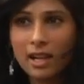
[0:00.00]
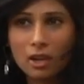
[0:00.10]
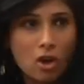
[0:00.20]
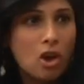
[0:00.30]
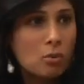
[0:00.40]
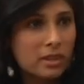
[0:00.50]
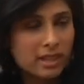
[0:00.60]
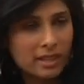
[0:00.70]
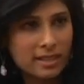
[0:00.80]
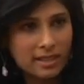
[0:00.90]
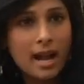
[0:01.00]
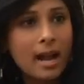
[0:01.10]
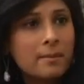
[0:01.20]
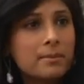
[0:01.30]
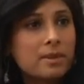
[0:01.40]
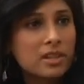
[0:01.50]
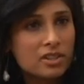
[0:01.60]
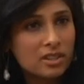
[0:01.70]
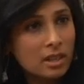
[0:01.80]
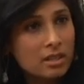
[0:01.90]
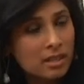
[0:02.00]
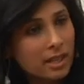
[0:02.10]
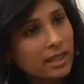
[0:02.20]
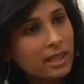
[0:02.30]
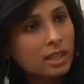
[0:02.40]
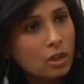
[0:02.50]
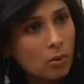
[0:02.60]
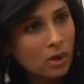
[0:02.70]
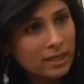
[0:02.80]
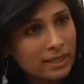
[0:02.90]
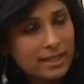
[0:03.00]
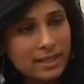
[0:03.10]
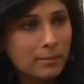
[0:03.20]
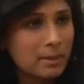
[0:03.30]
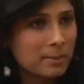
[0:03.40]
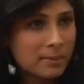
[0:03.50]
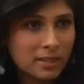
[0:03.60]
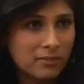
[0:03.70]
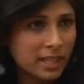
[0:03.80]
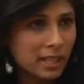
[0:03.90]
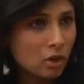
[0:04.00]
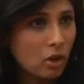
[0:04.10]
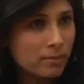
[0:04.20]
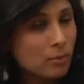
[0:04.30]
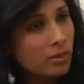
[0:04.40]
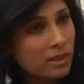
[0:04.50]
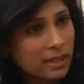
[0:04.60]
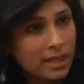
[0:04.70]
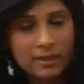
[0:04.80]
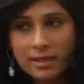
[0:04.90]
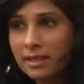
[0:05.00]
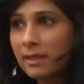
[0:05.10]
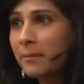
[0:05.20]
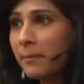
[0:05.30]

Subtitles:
along with it has come concerns like inequality, some people benefiting a lot more than the others.